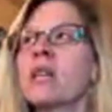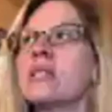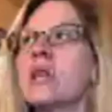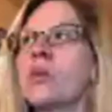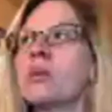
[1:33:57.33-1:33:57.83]

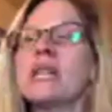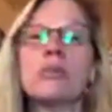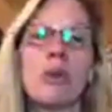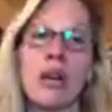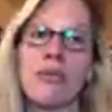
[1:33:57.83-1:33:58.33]
So please
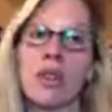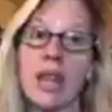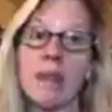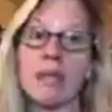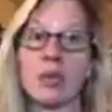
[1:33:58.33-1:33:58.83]
pray for
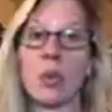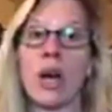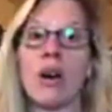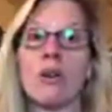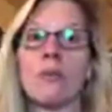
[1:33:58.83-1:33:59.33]
them as
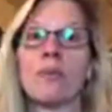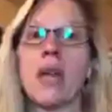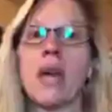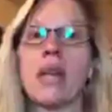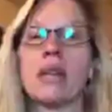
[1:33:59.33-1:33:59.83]
well.
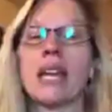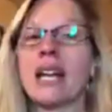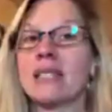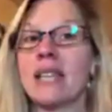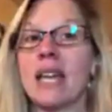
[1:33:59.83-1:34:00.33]
And like
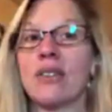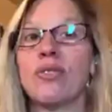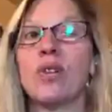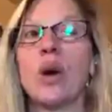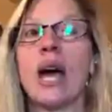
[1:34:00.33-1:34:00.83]
I said, if
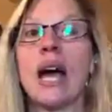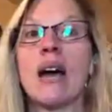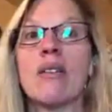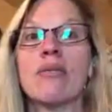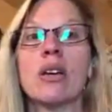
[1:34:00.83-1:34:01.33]
you
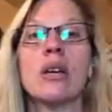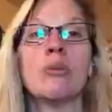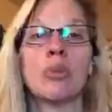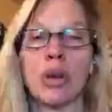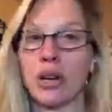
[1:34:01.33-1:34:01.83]
have
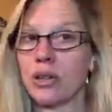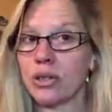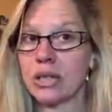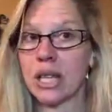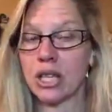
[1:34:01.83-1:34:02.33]

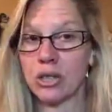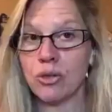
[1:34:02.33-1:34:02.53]
prayers that you